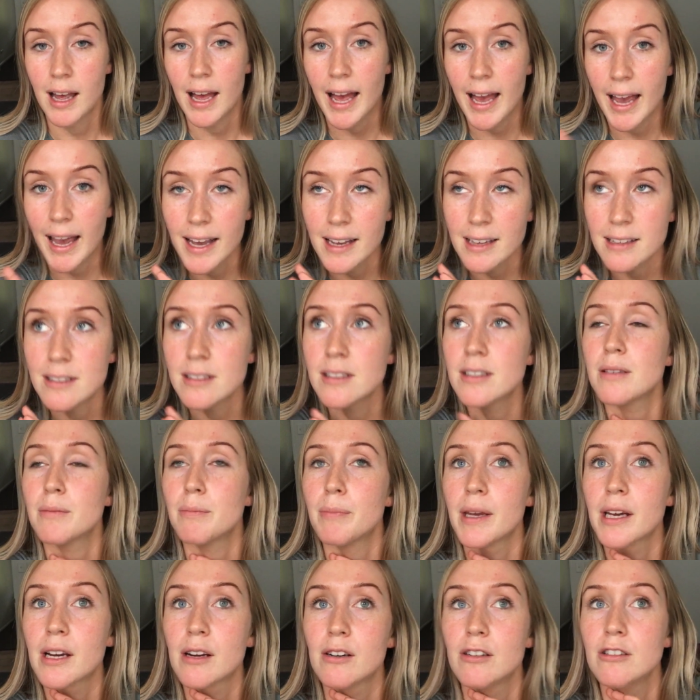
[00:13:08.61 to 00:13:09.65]
and
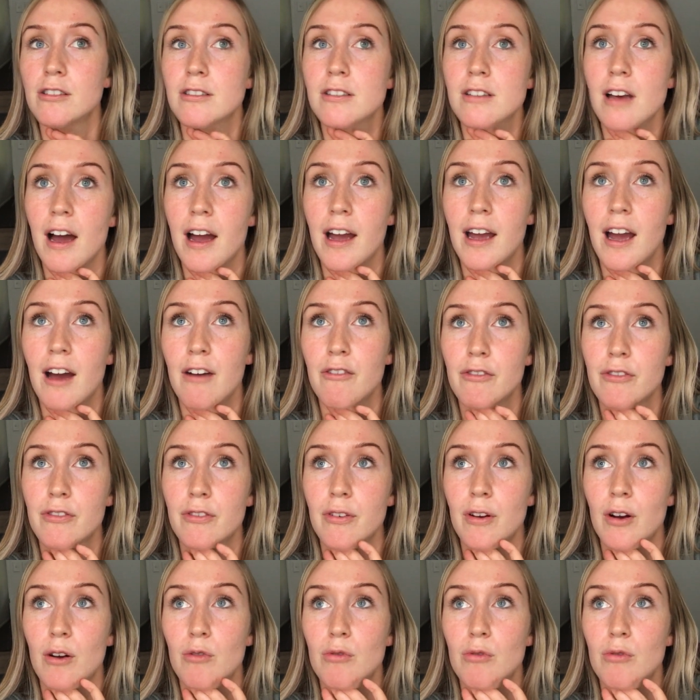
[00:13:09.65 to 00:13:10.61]
because I have